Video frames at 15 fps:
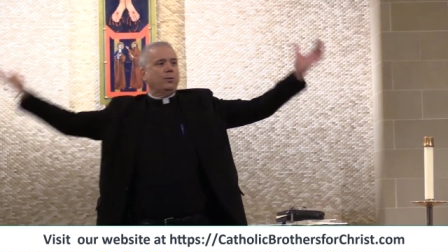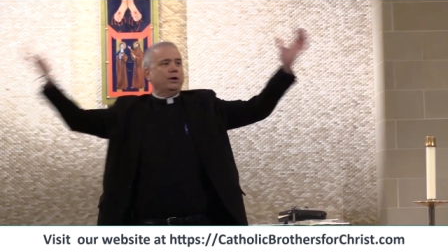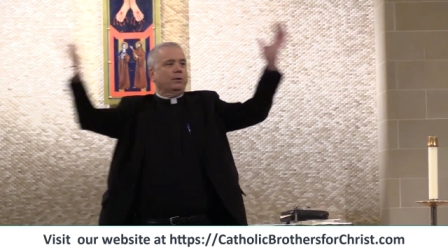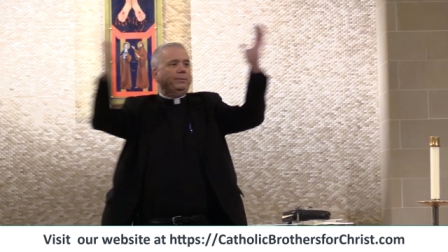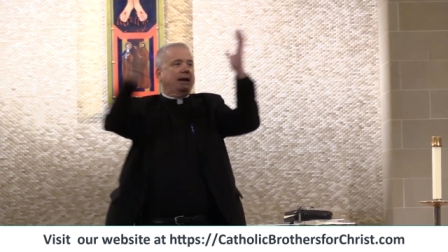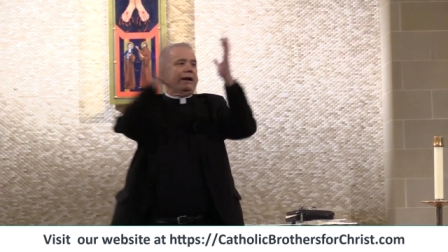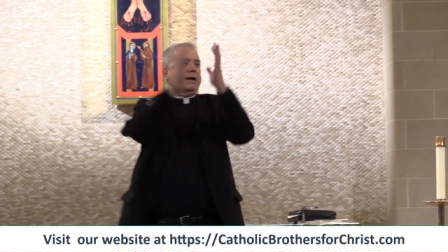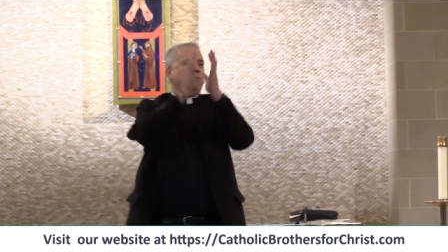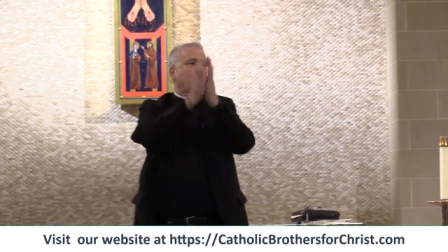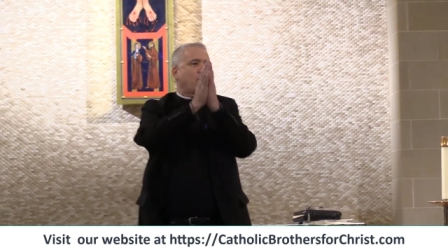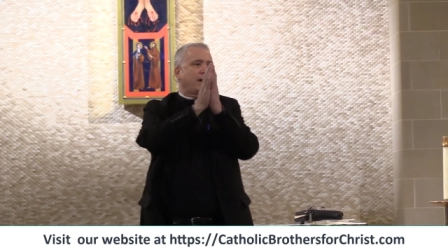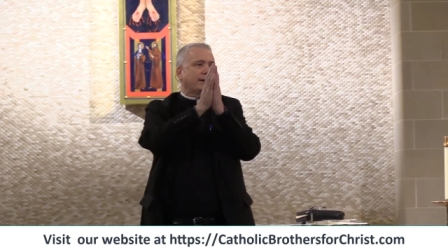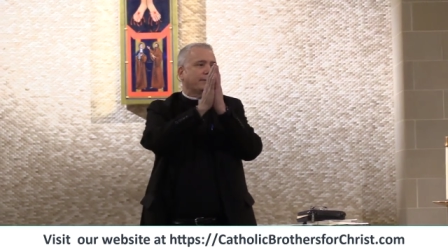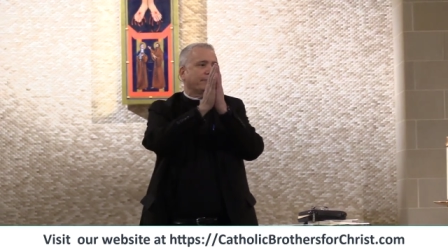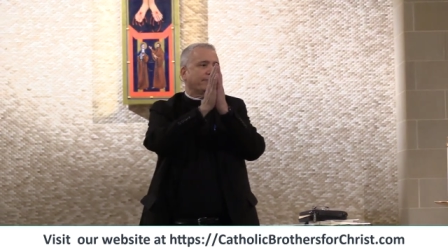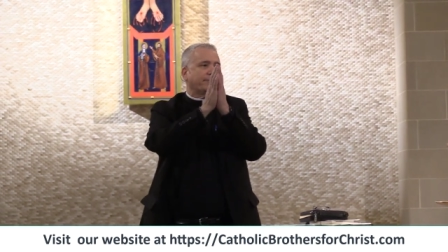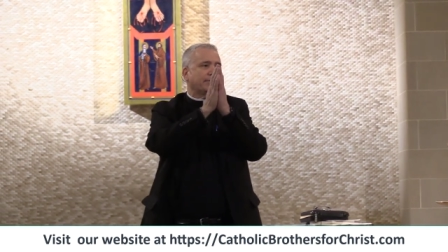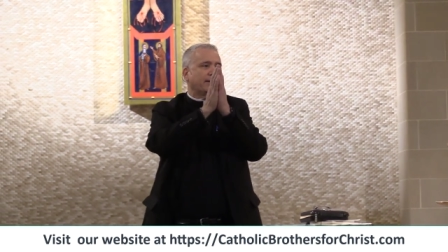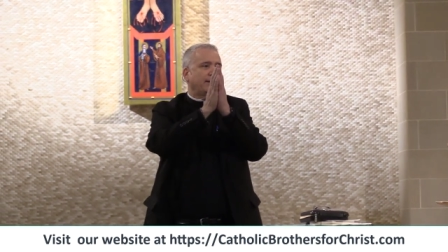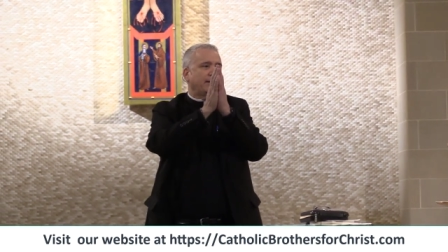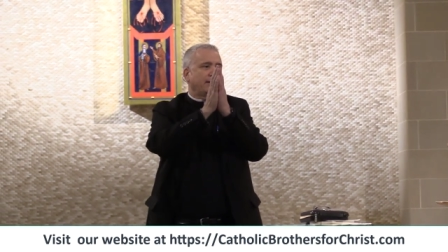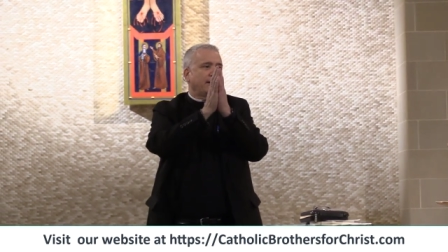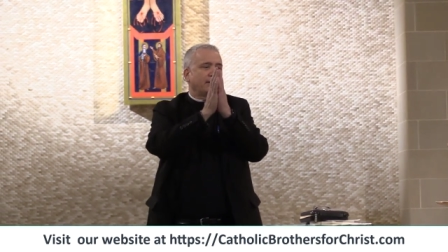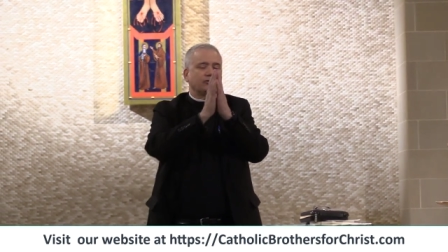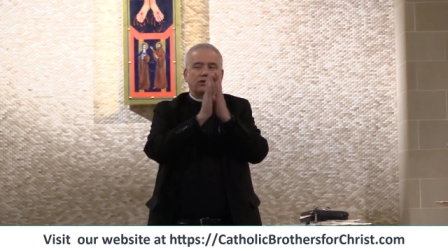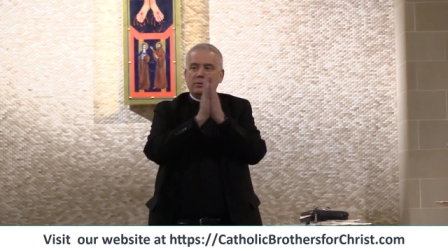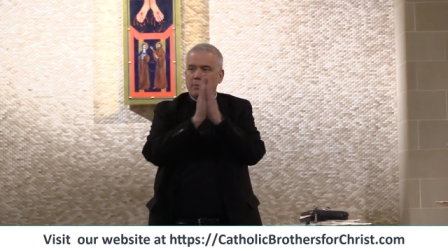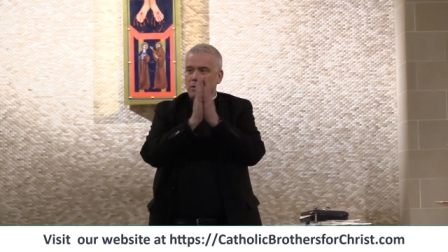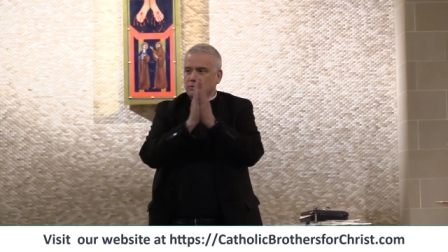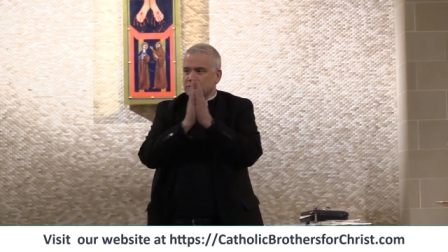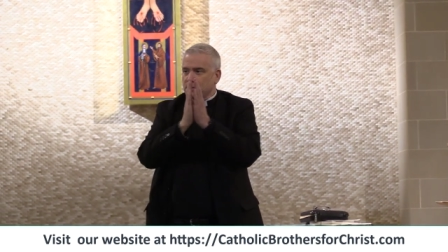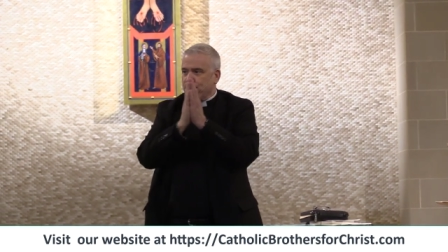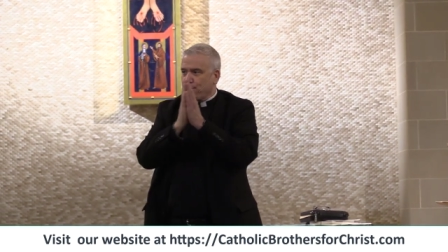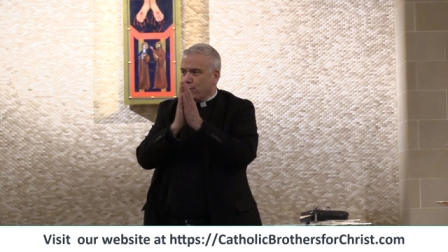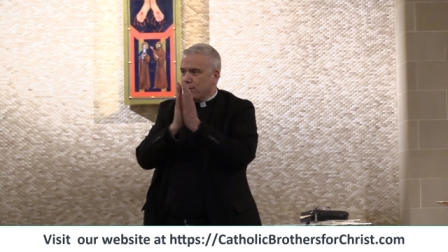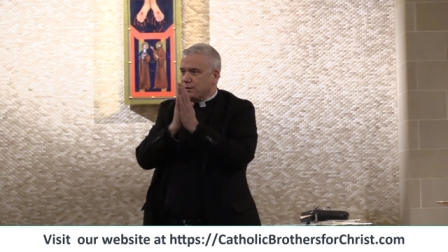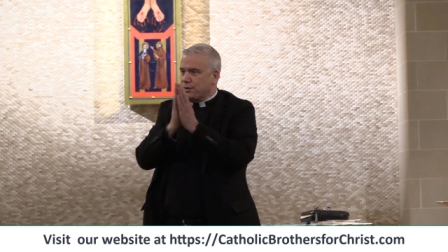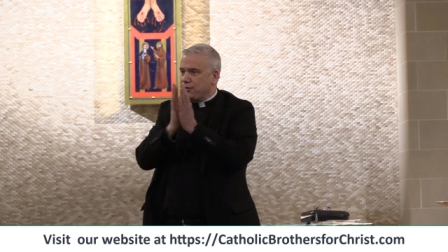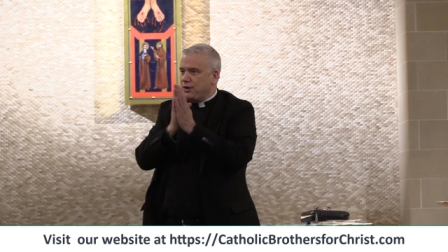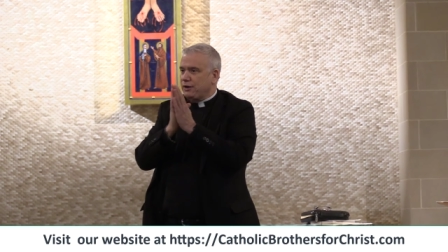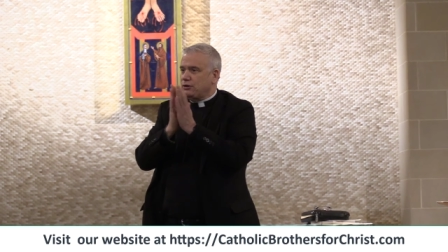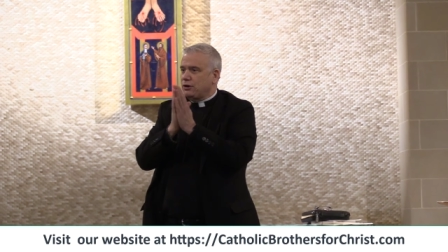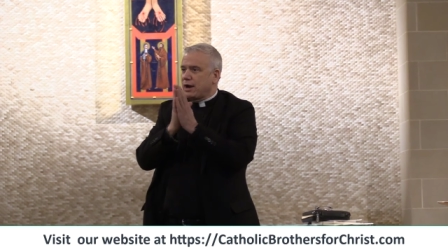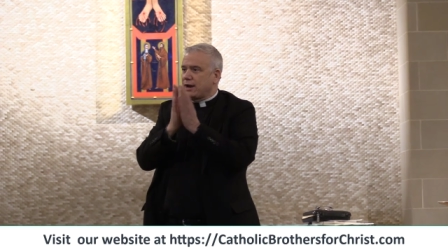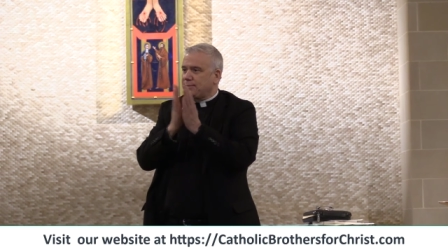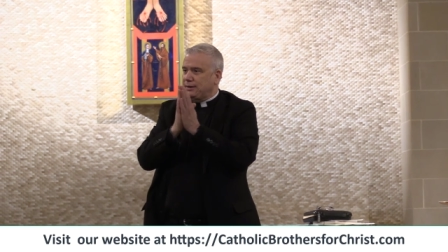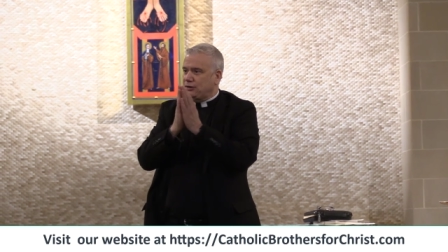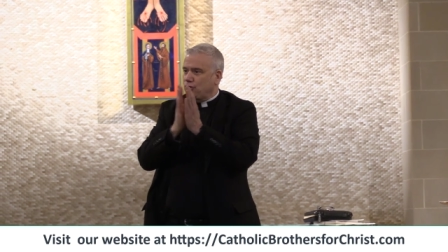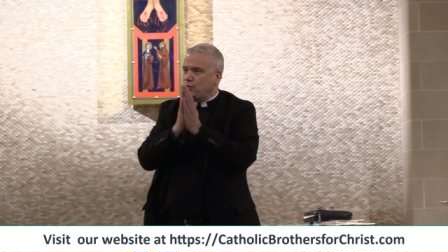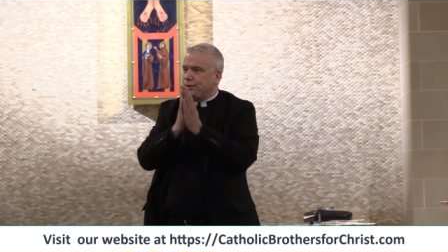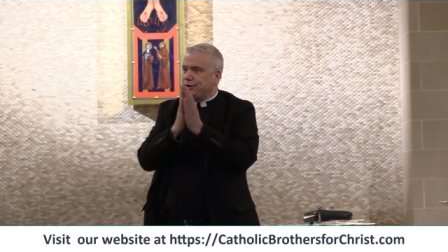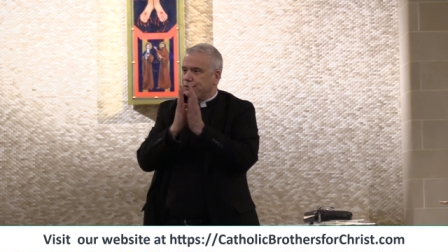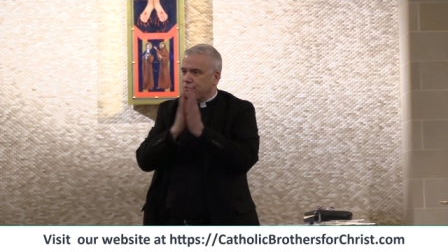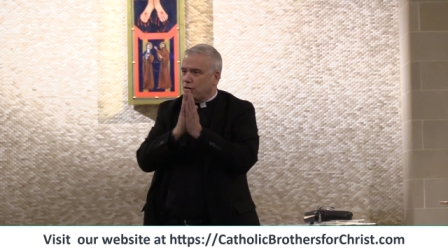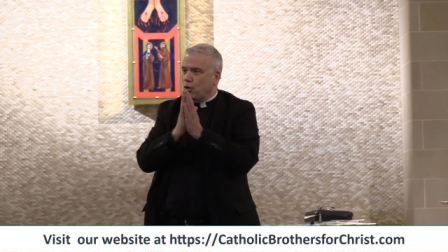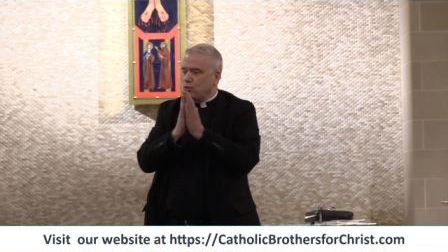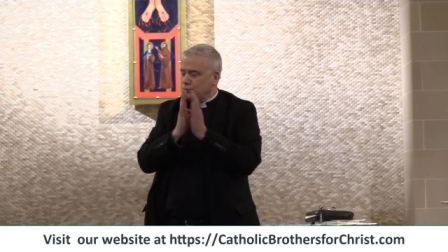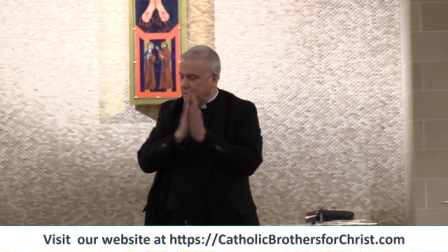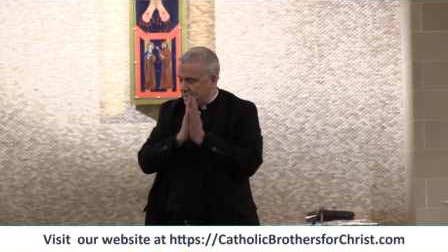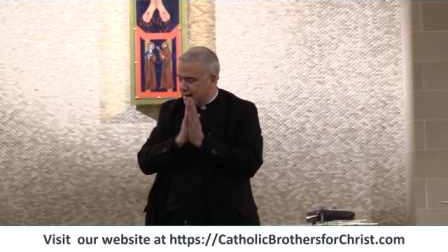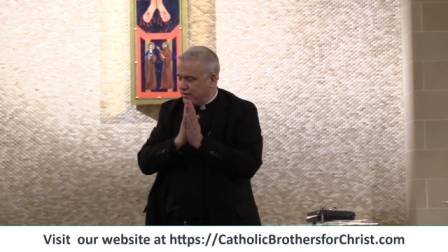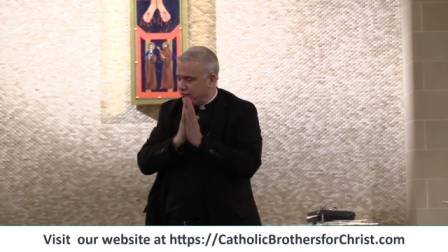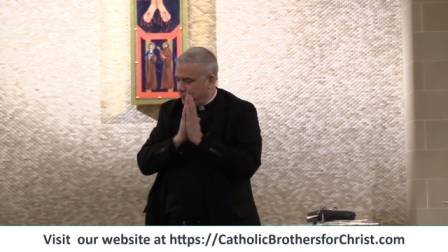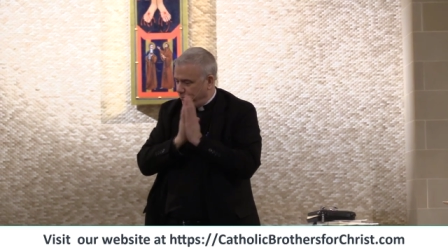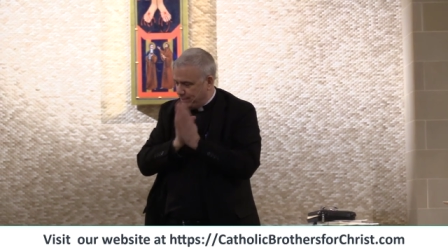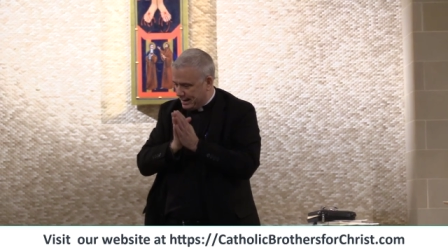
will become one. So, the most important thing you got to be doing in your own life,